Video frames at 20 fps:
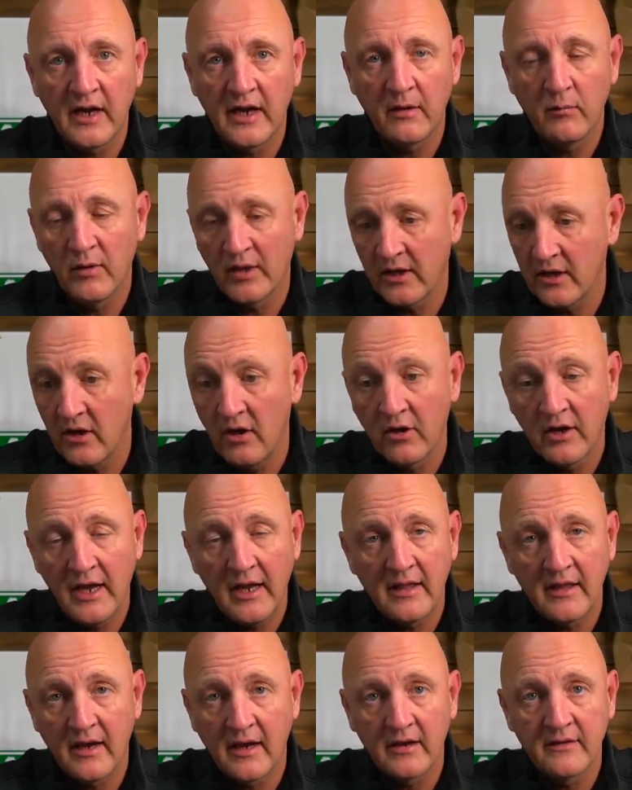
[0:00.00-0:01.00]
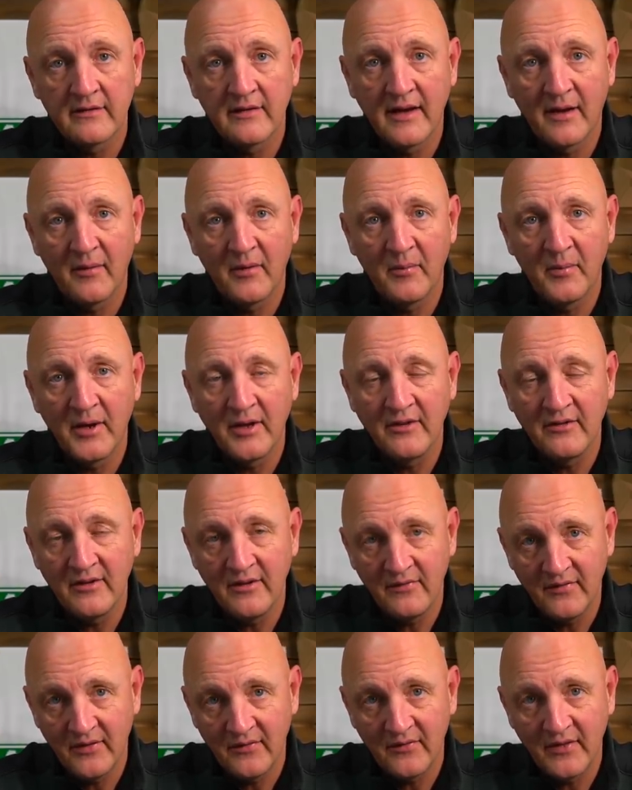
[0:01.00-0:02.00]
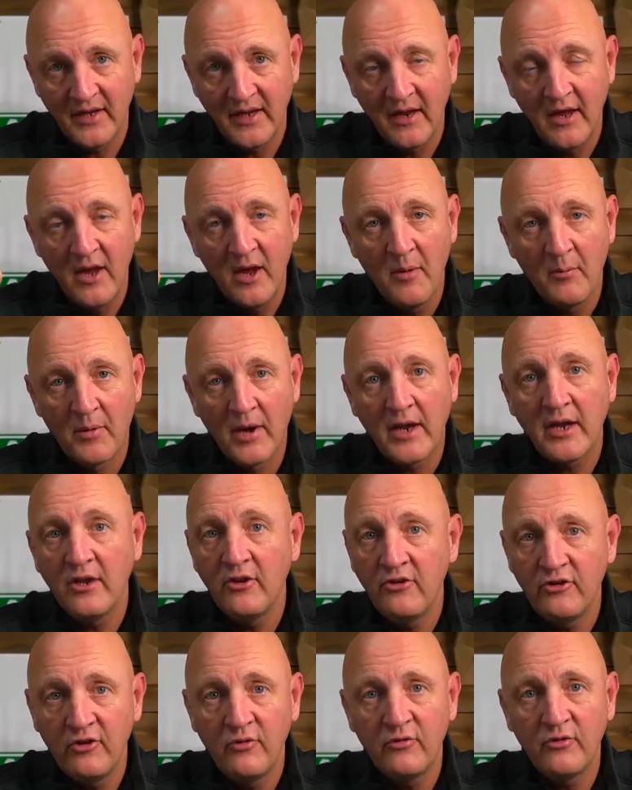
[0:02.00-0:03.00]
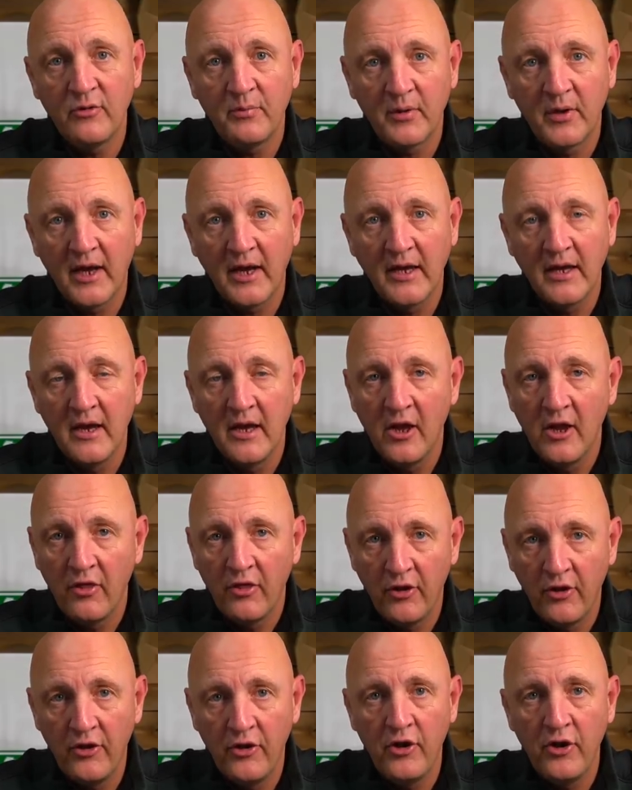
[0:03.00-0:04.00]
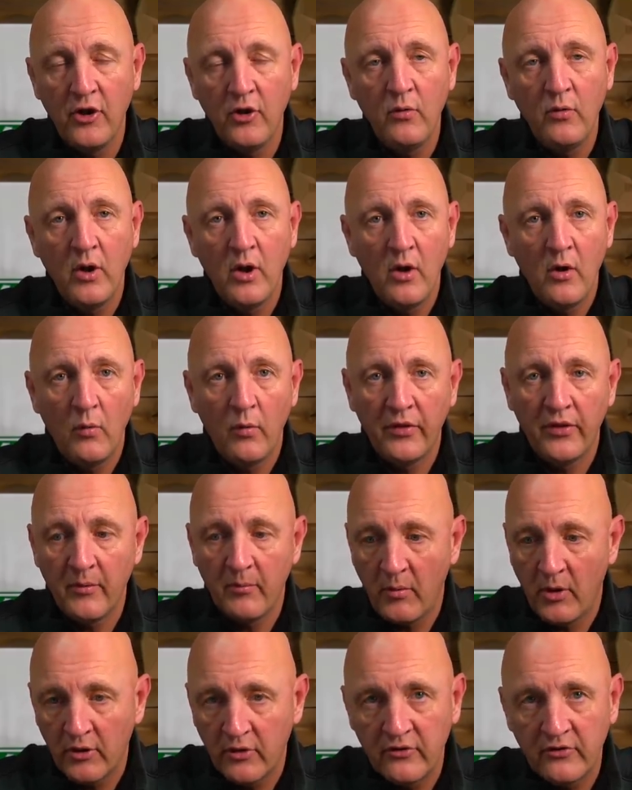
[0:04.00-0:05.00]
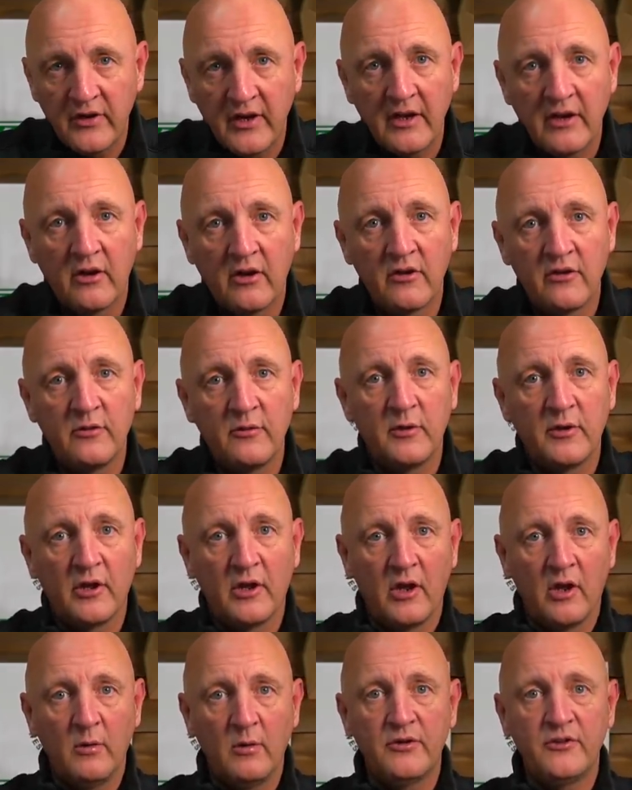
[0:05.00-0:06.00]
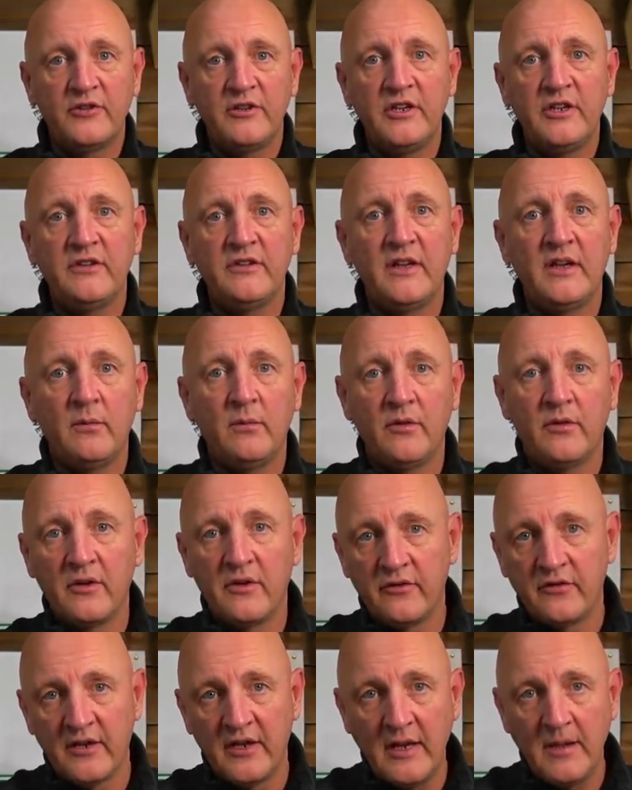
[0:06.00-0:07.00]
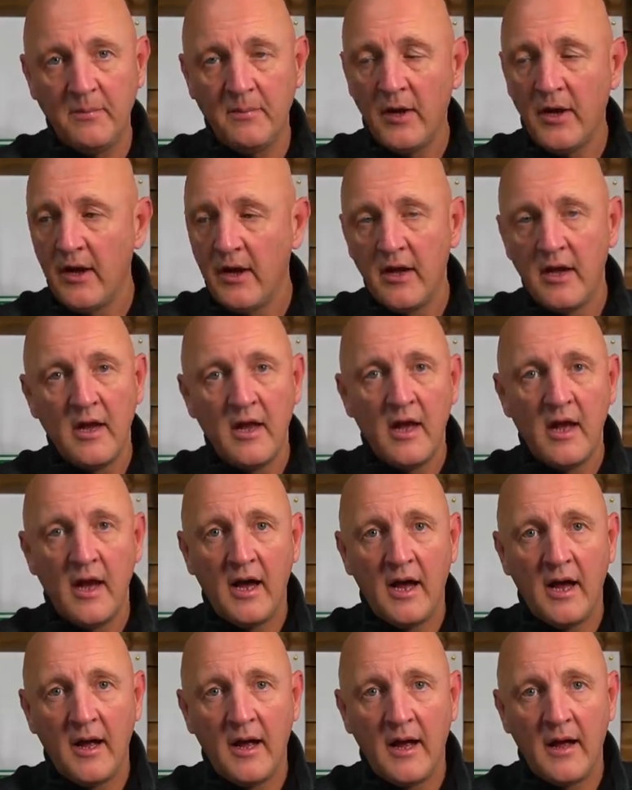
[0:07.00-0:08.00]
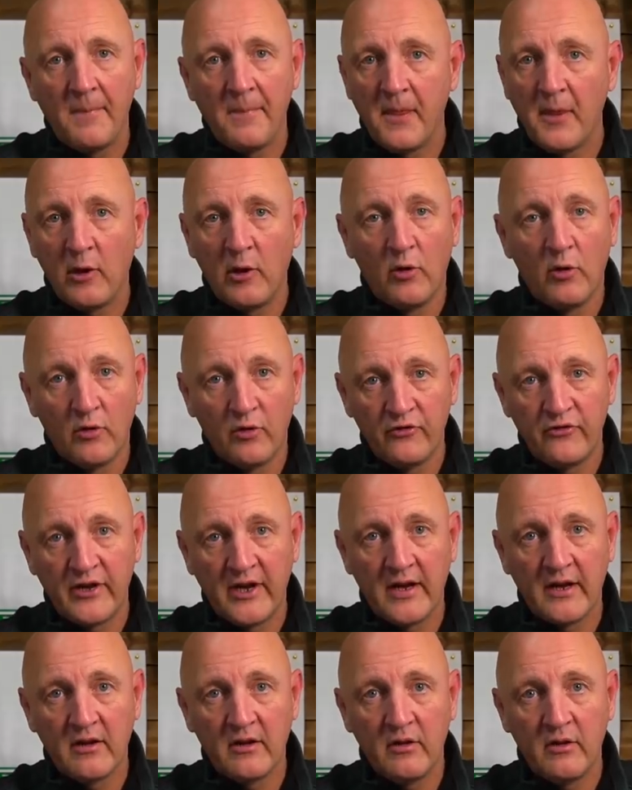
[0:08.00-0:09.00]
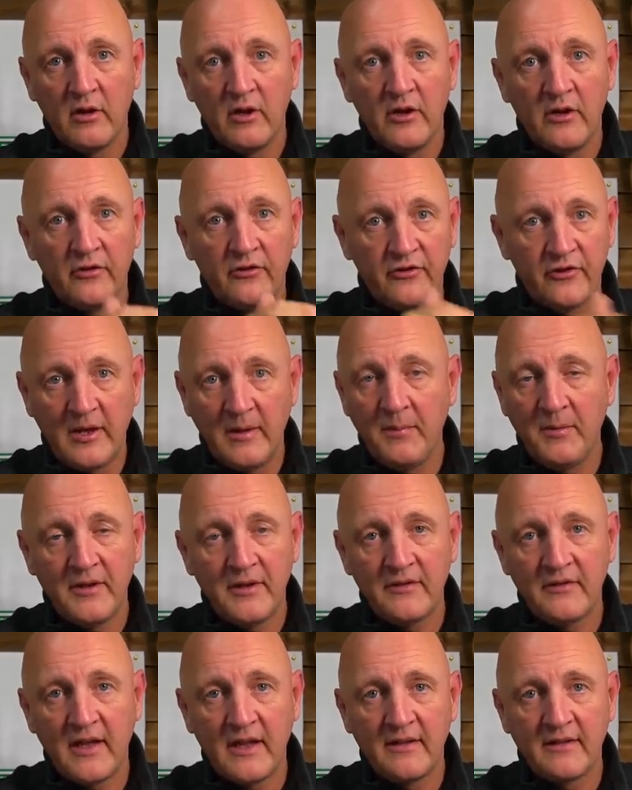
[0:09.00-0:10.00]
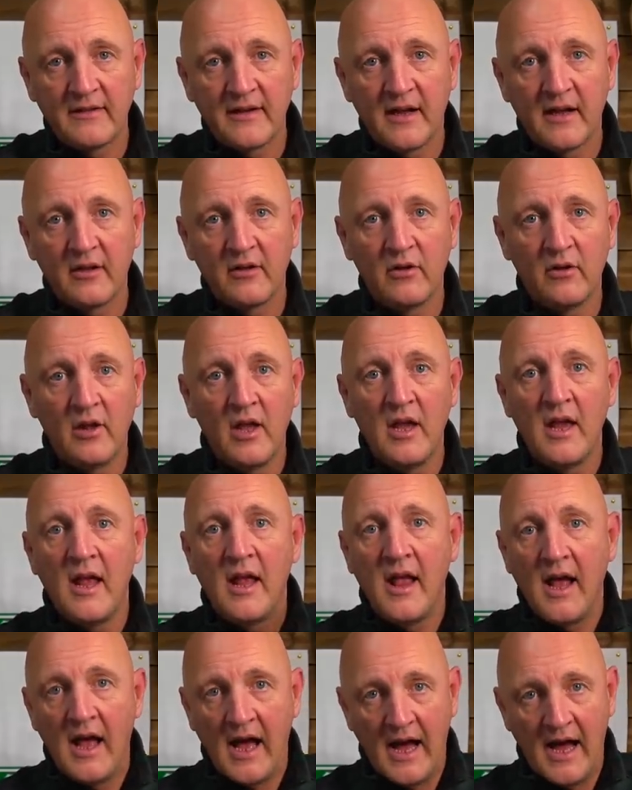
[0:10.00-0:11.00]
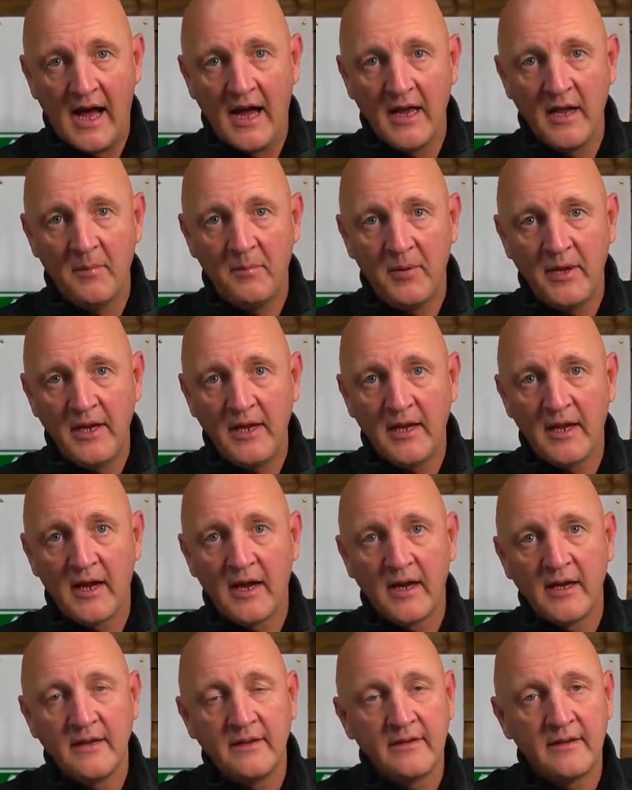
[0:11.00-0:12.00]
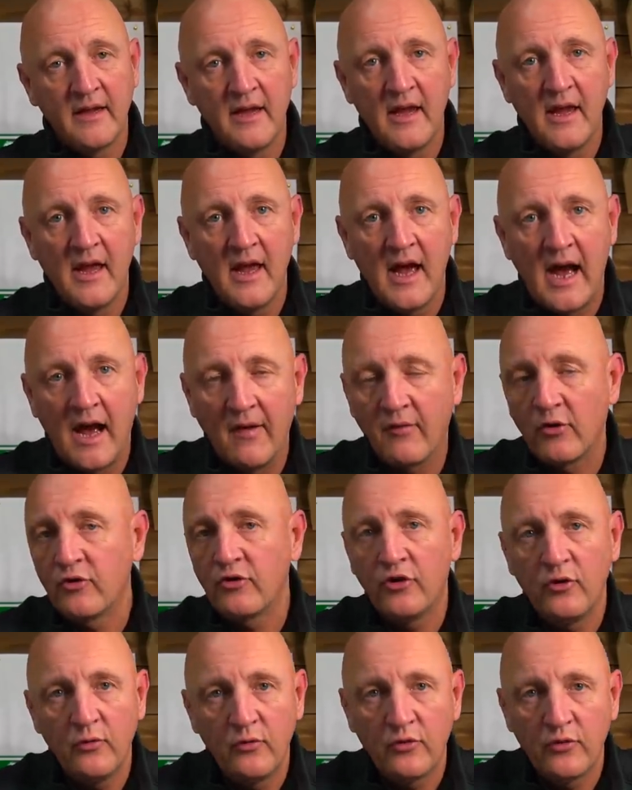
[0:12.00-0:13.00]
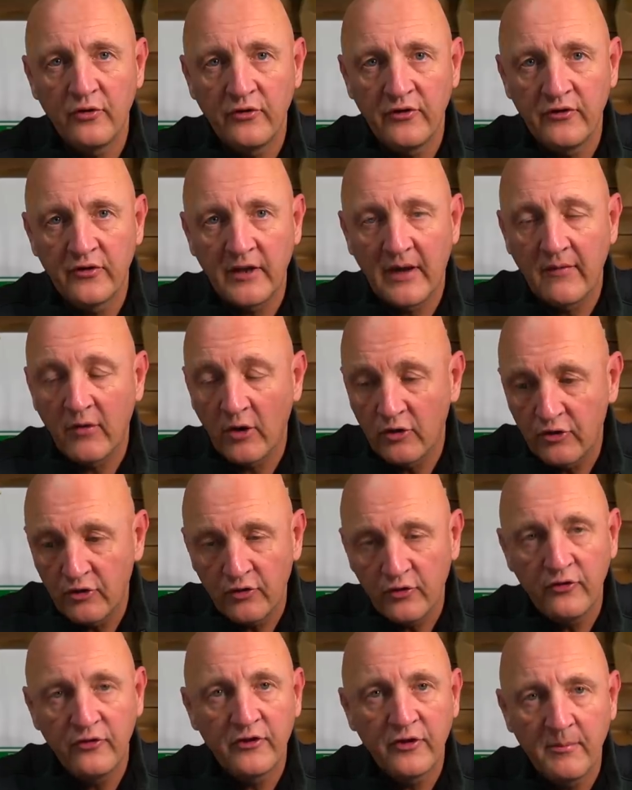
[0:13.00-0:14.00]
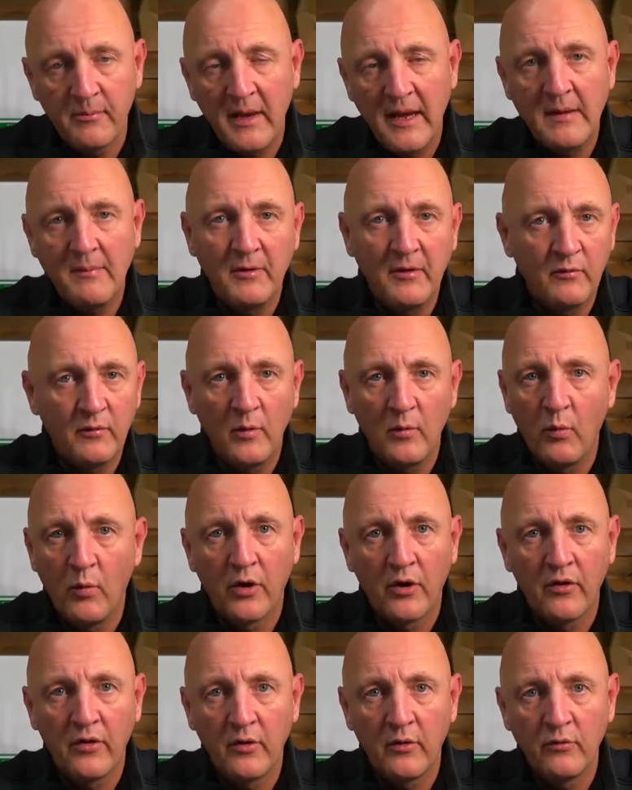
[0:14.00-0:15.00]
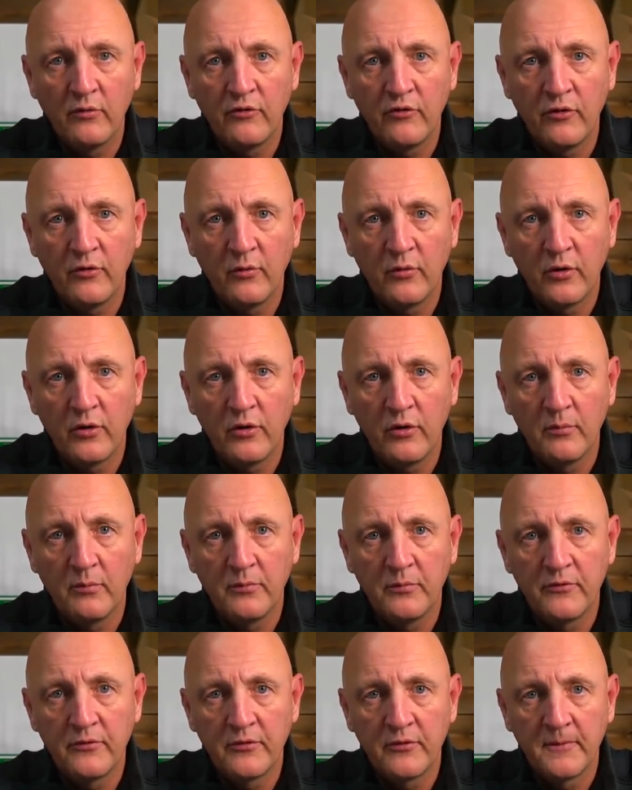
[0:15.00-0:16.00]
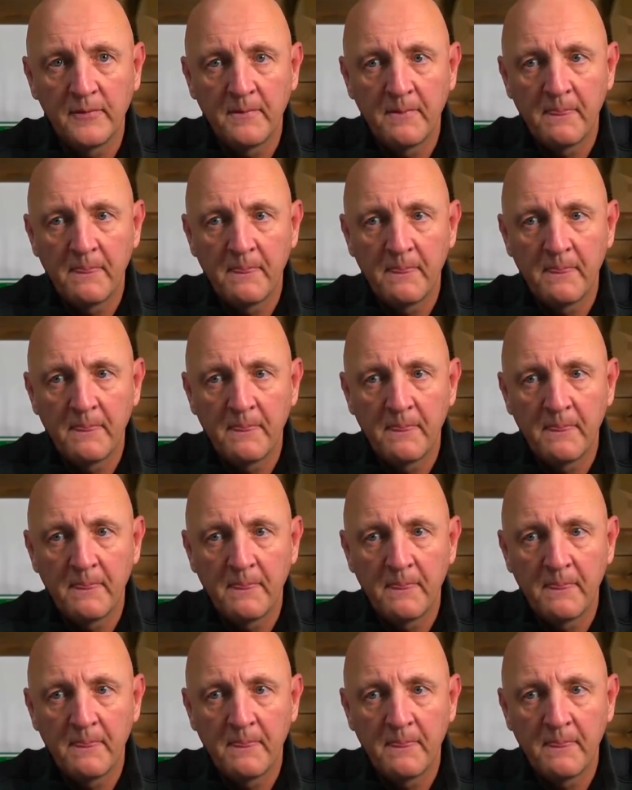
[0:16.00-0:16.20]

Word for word: I, well, I can't get that actually out of the ping G15, but I can choose to play the new with the modern technology, with the lower CG, with the steeper uh, launch angle, steeper descent angle, higher peak height, I've got two choices. I've got a choice to make between one of those two clubs.